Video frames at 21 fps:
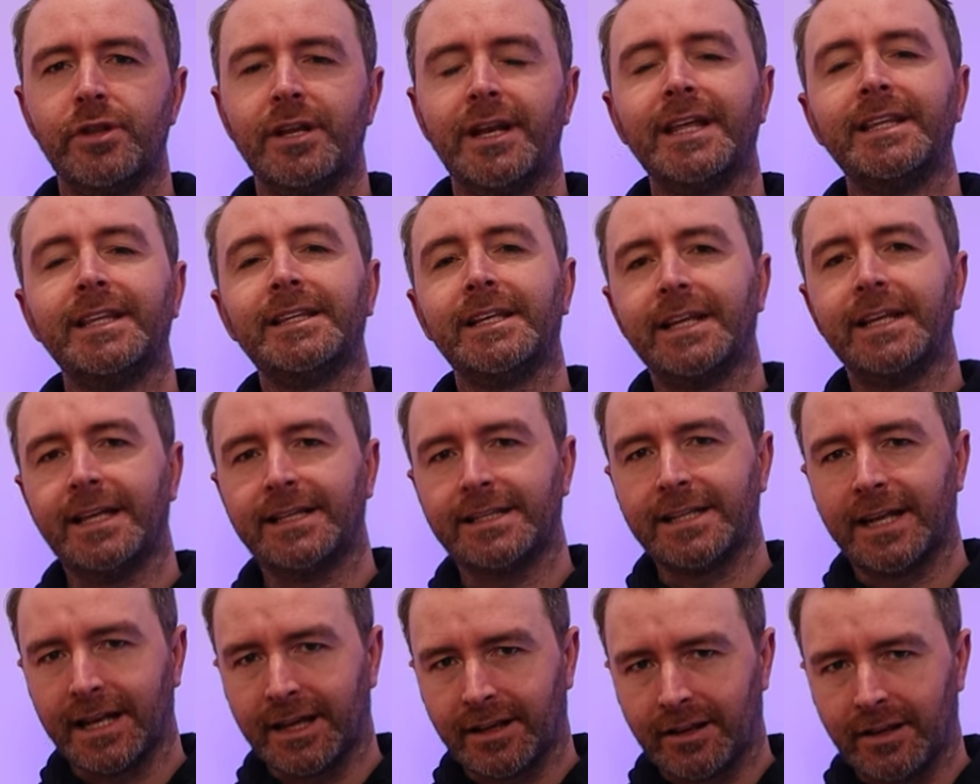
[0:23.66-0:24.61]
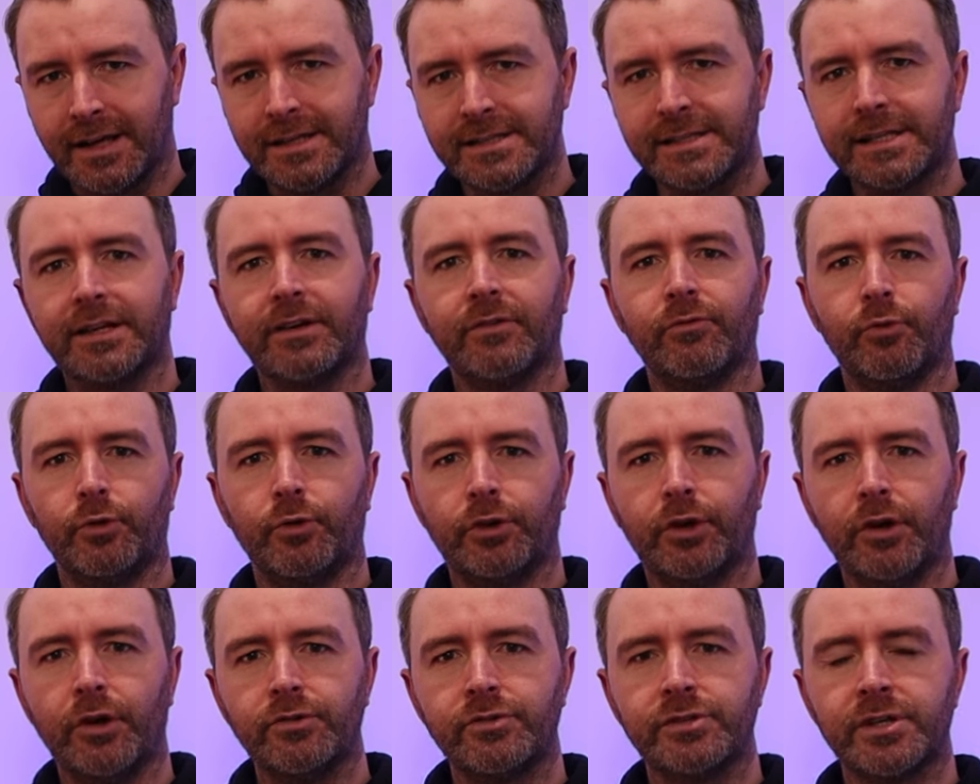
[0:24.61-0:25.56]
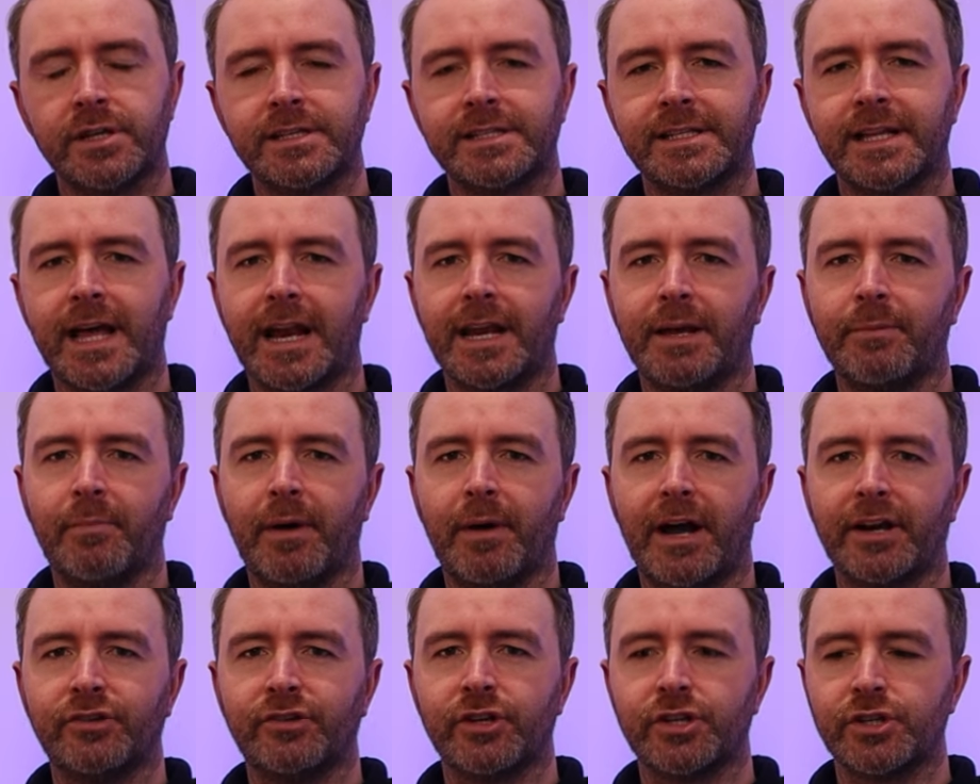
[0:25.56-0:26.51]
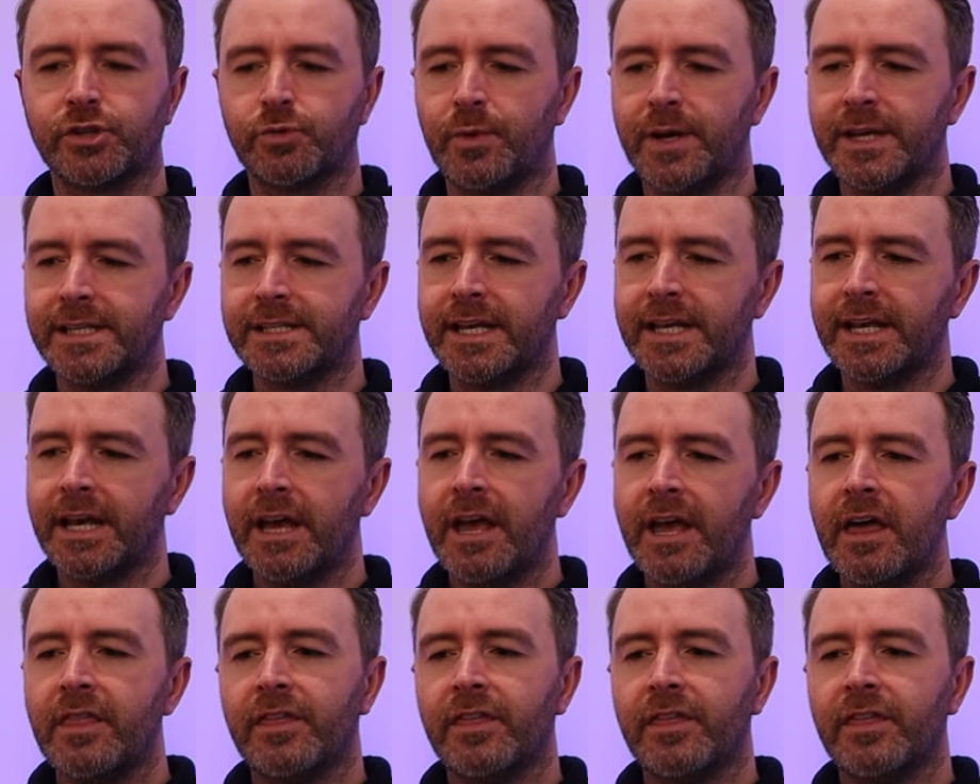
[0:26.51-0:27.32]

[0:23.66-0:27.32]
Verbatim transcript: the 1989 classic Roadhouse, starring Patrick Swayze.